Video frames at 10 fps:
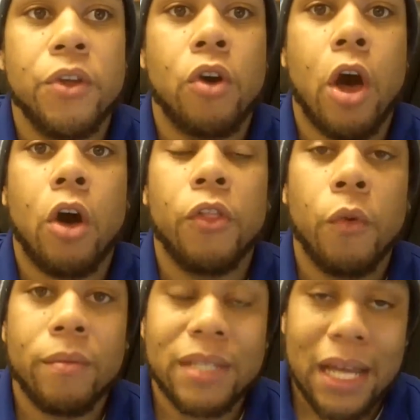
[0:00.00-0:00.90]
although
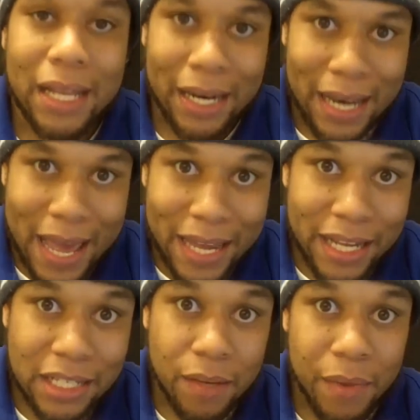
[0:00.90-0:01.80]
I'm telling
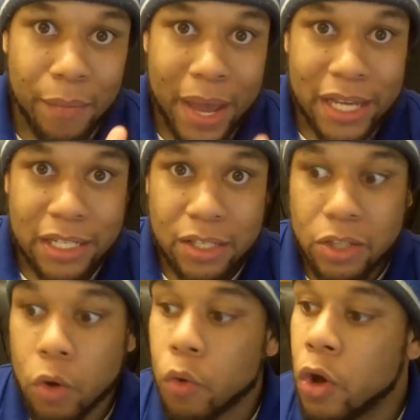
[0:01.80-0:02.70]
ladies to be patient
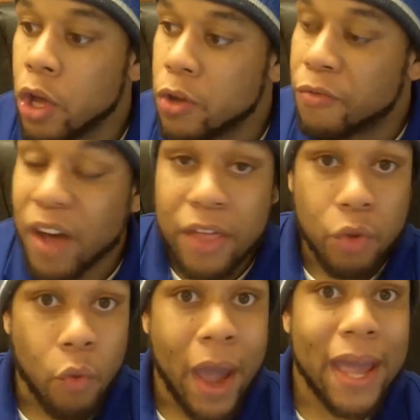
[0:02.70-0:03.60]
so you find
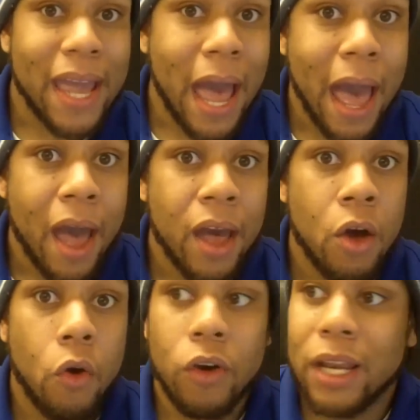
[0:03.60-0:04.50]
the right guy,
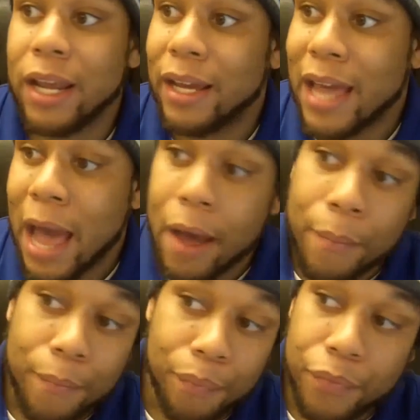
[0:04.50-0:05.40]
or let a guy,
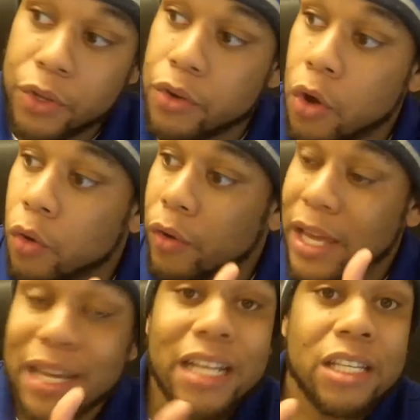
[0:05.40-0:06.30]

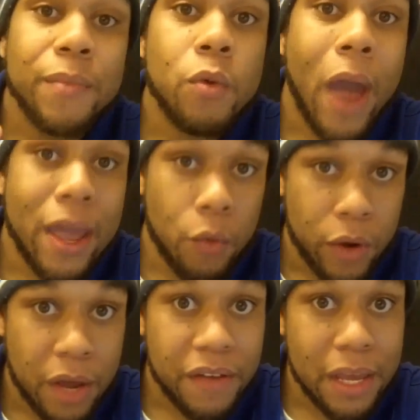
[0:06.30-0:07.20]
he needs to be right
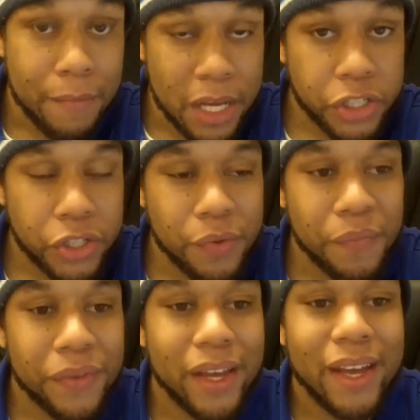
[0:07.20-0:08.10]
whenever he meets you.
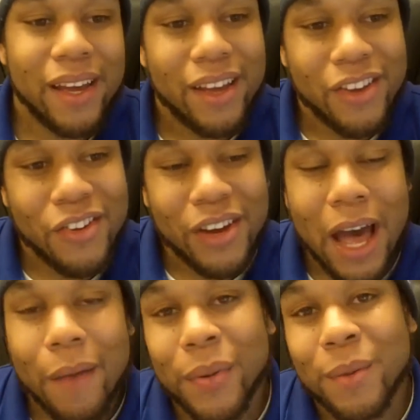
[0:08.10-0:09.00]

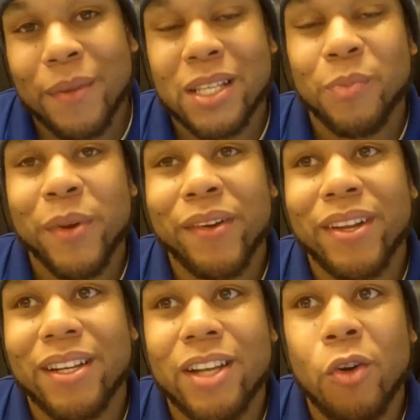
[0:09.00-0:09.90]
God put in my
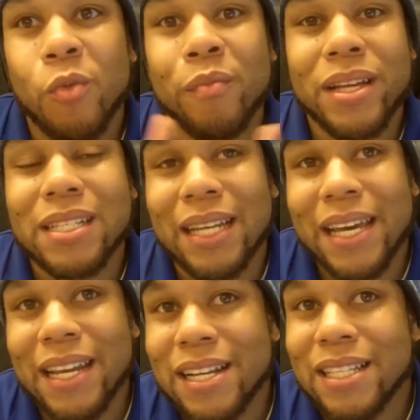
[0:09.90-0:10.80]
spirit, don't
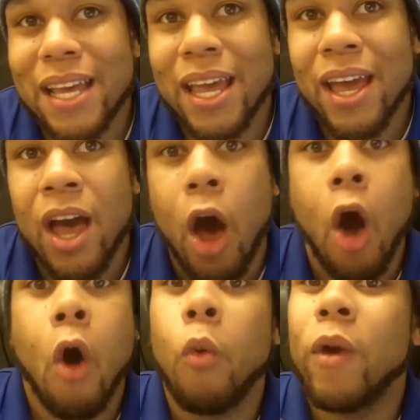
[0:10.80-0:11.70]
mislead and say
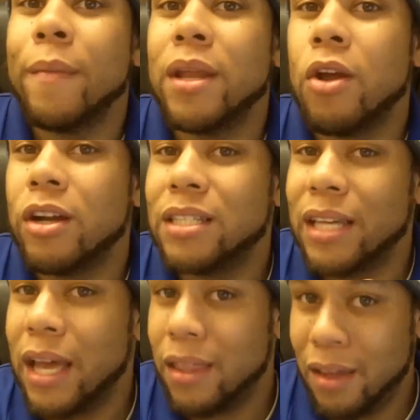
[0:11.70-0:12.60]
all women are
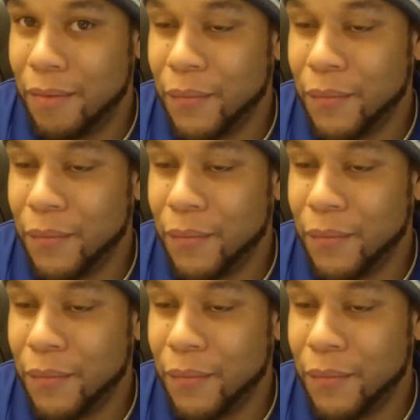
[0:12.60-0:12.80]
together.